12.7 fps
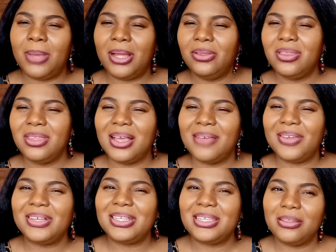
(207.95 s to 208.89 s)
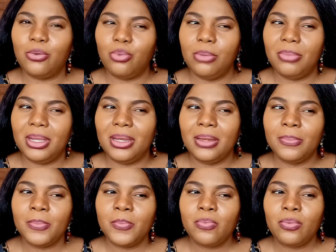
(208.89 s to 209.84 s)
But I don't think I've ever seen a woman
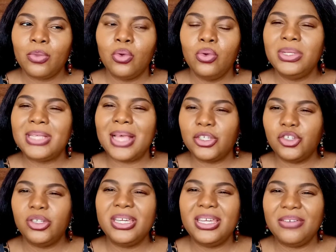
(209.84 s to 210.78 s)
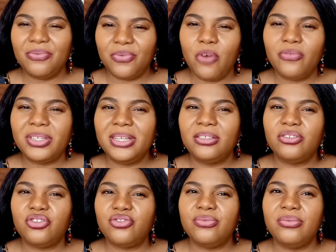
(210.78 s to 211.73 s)
who is actually involved in
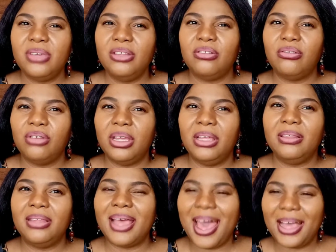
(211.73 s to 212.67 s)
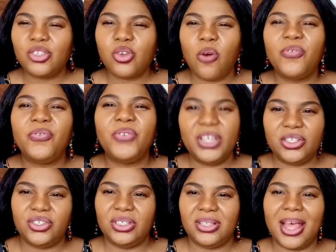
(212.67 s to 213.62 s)
the in the act of
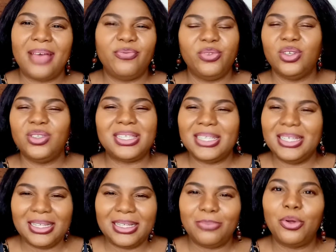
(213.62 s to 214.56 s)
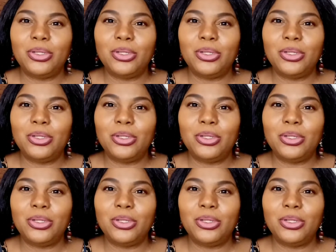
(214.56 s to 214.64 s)
fishing. I've not seen it.